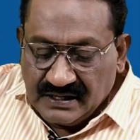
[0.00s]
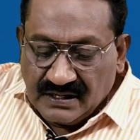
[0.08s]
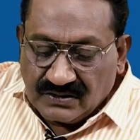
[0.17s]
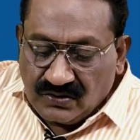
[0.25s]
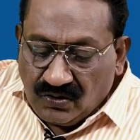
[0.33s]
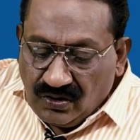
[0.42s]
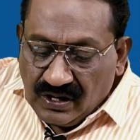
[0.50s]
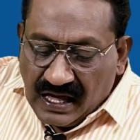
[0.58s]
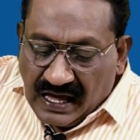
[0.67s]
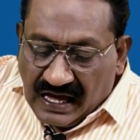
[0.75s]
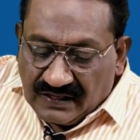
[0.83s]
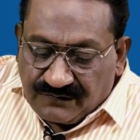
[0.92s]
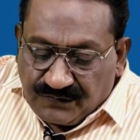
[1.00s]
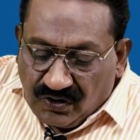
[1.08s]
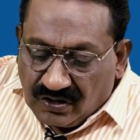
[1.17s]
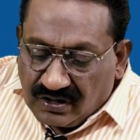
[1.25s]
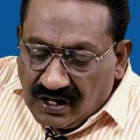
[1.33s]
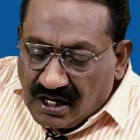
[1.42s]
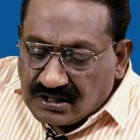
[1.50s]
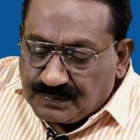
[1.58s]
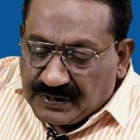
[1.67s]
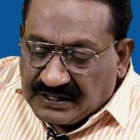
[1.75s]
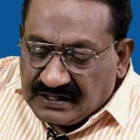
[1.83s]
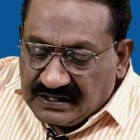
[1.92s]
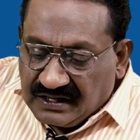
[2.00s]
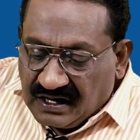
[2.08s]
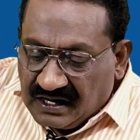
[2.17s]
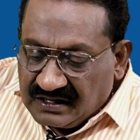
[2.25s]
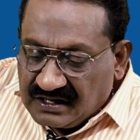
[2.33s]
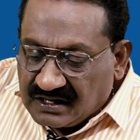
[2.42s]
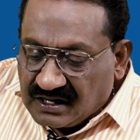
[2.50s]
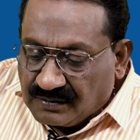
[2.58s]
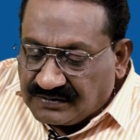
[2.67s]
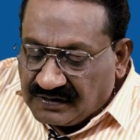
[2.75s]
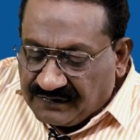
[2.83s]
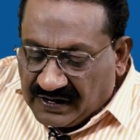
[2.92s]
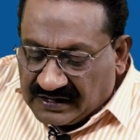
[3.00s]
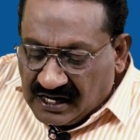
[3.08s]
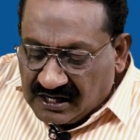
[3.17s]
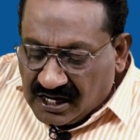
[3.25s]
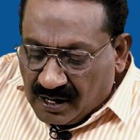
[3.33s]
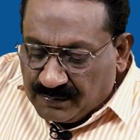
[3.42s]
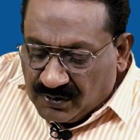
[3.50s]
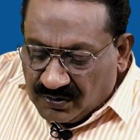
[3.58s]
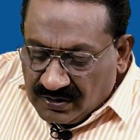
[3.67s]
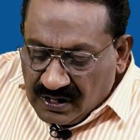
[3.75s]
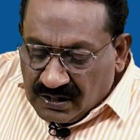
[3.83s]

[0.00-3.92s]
So as 4 grams present in 100 grams of organic compound,